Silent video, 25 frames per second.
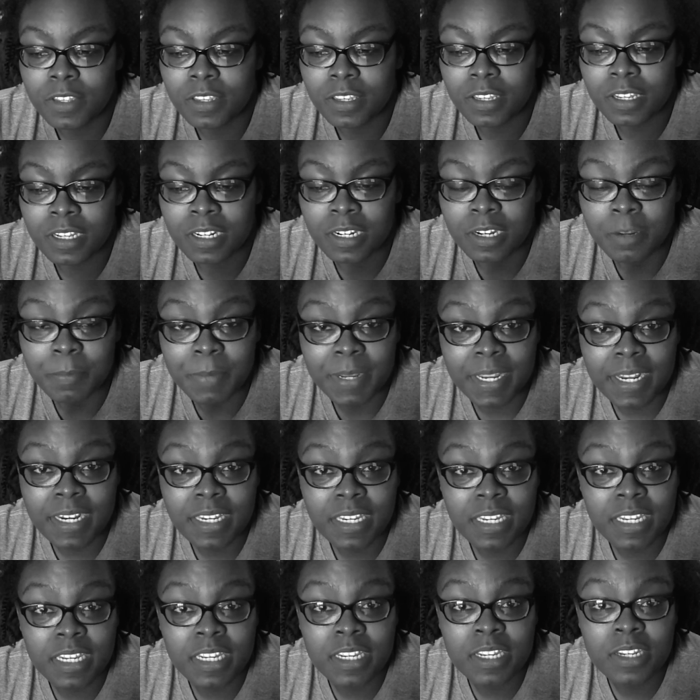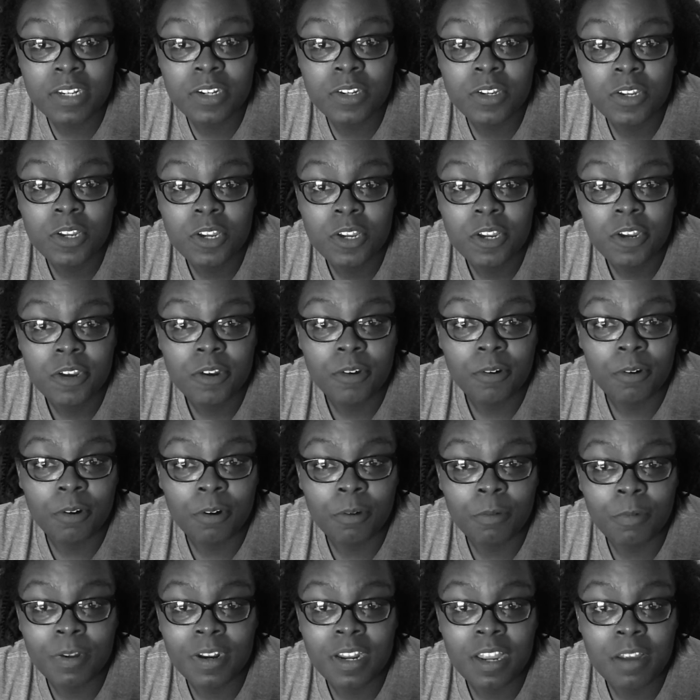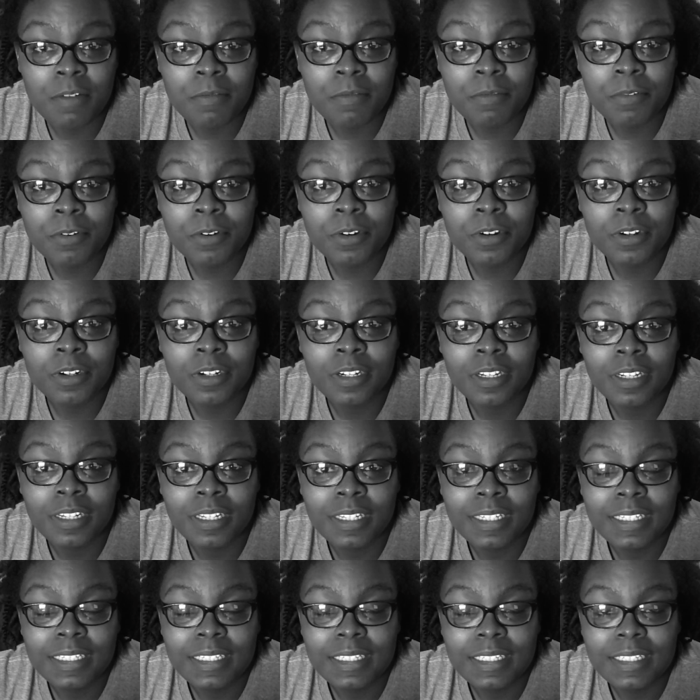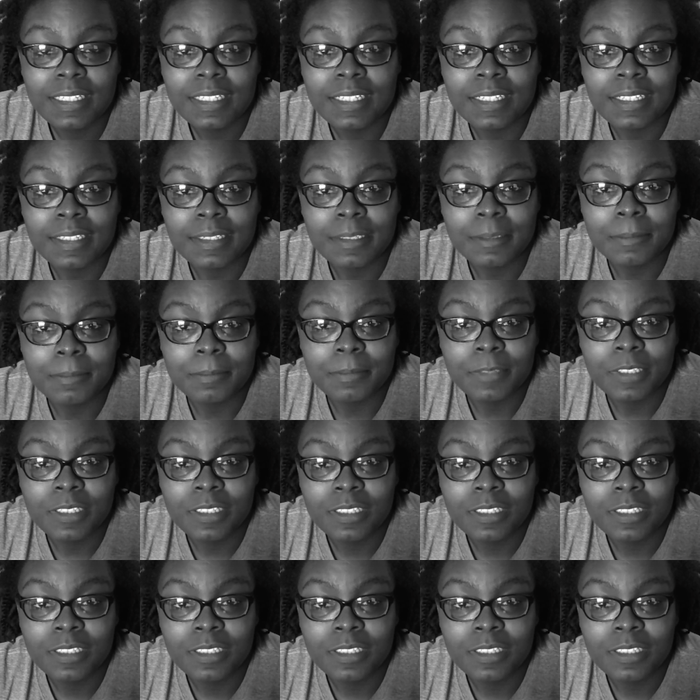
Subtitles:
an opinion or whatever, um,